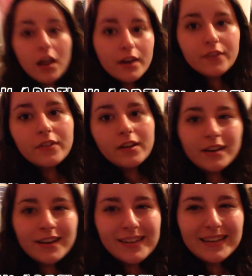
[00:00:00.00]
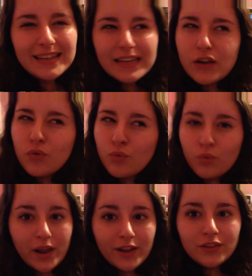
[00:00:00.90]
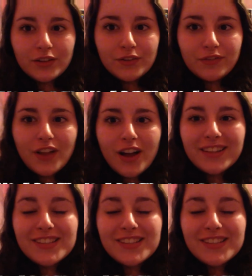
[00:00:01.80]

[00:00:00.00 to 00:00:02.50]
not a regular vlog,